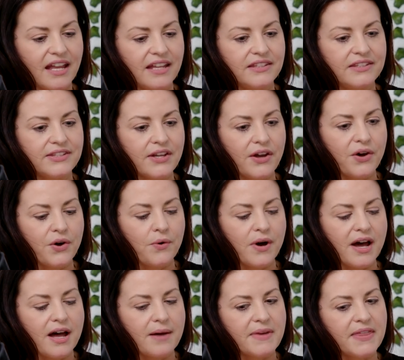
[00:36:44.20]
And
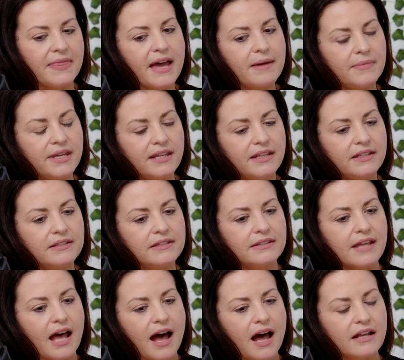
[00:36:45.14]
so, um, and that
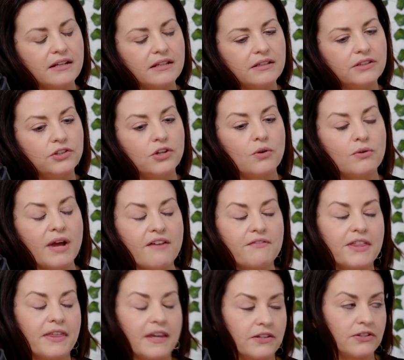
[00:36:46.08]
means that, you know,
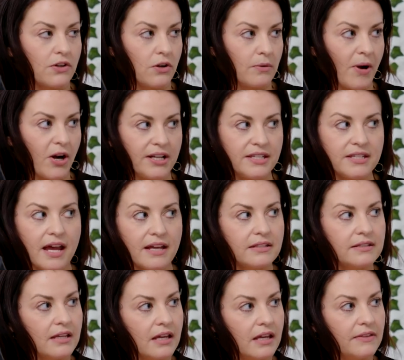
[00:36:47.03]
everything is third-party
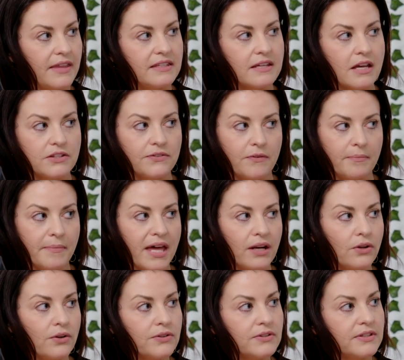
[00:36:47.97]
tested. They test for
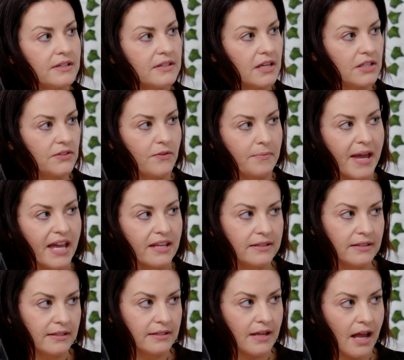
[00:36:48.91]
metals. They test for
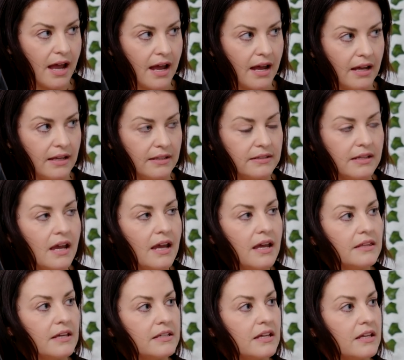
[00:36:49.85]
pesticides.
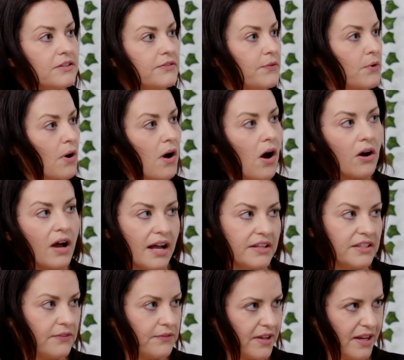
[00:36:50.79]
They test for all
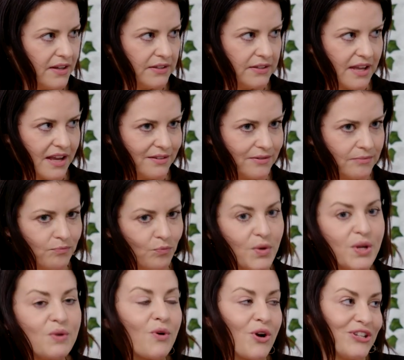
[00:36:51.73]
kinds of things that
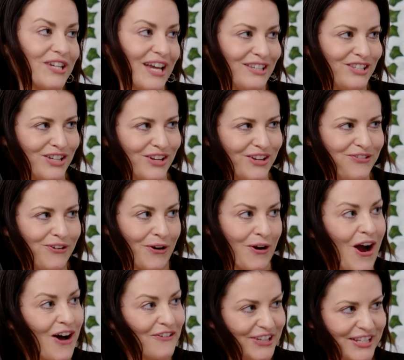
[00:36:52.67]
we weren't testing
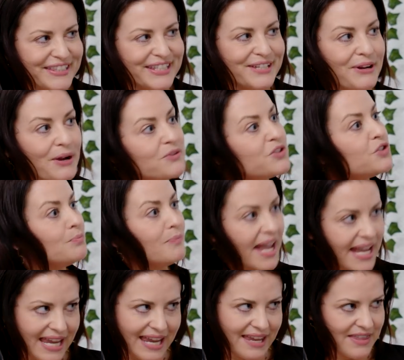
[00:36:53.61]
for, obviously, when I was
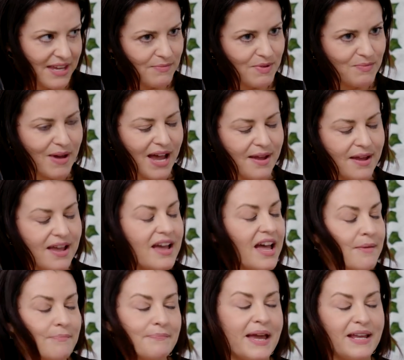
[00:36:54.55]
making them in my
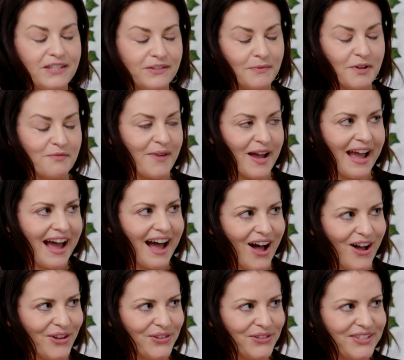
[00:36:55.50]
basement of my
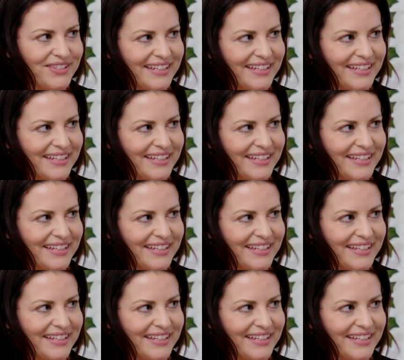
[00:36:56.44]
house.